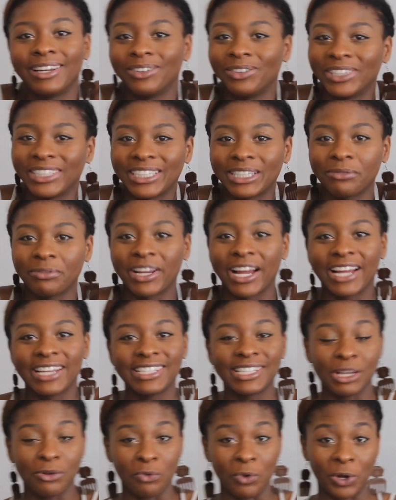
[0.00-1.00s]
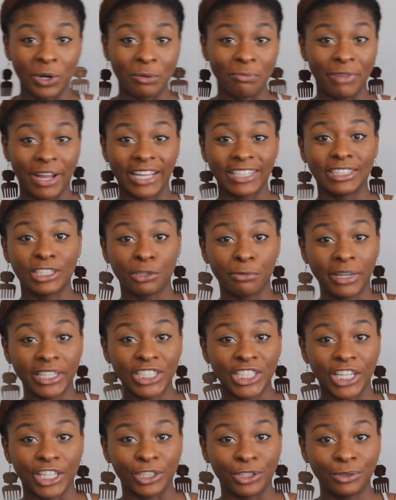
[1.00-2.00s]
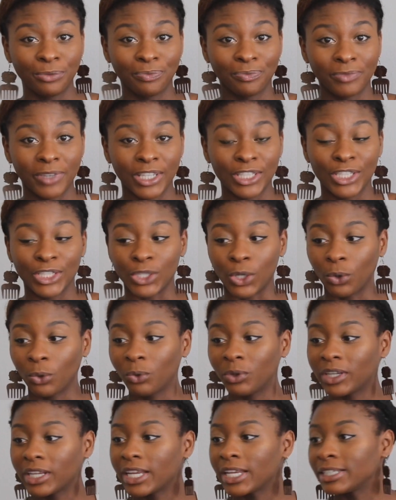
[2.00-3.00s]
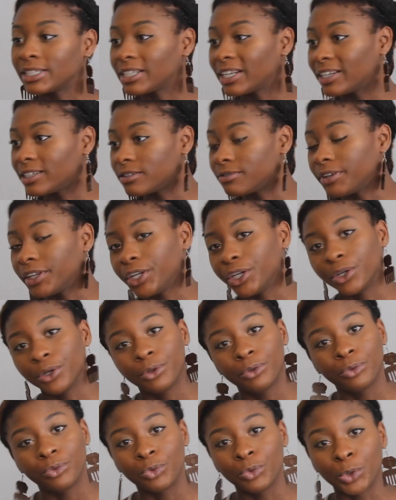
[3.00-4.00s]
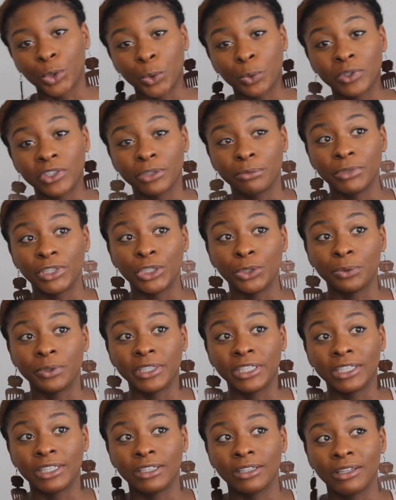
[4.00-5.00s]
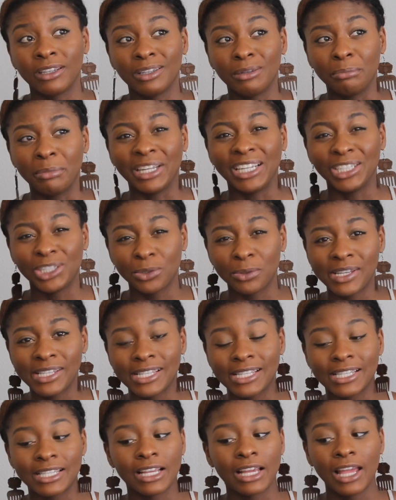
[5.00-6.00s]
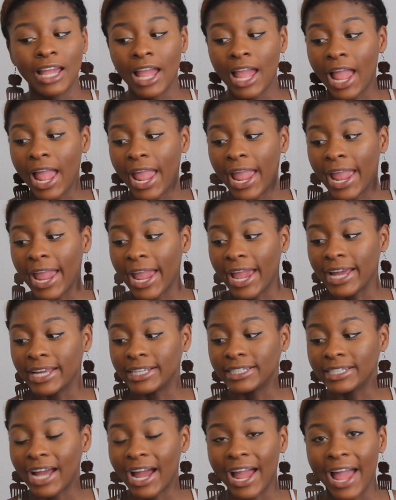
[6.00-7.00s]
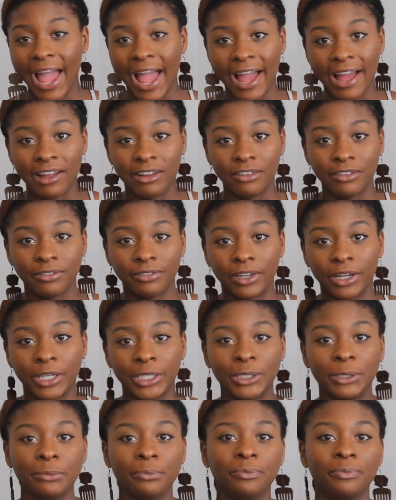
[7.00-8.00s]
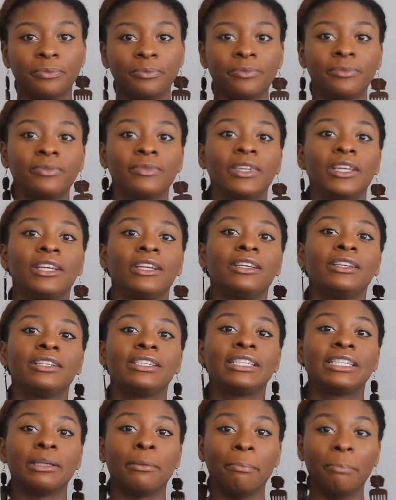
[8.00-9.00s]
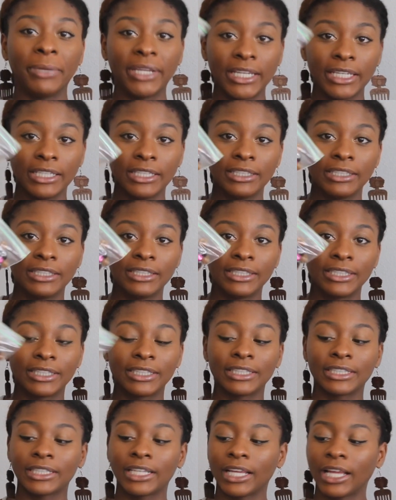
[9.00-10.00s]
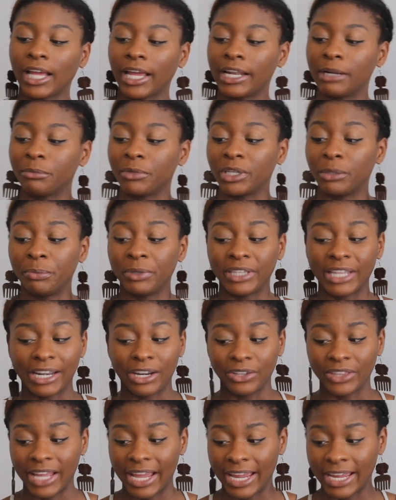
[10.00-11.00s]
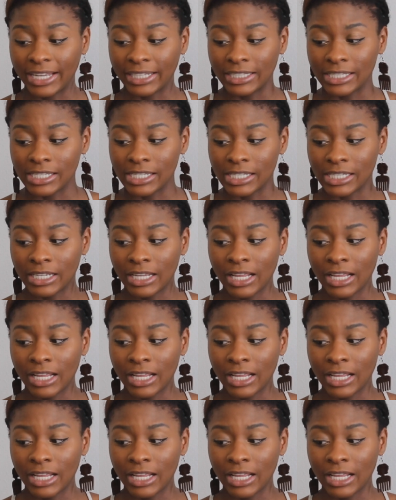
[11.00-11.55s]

What's up guys, and welcome back to my channel. So in today's video we're going to be doing mini twists, and I have some beads and I'm going to put that on the end.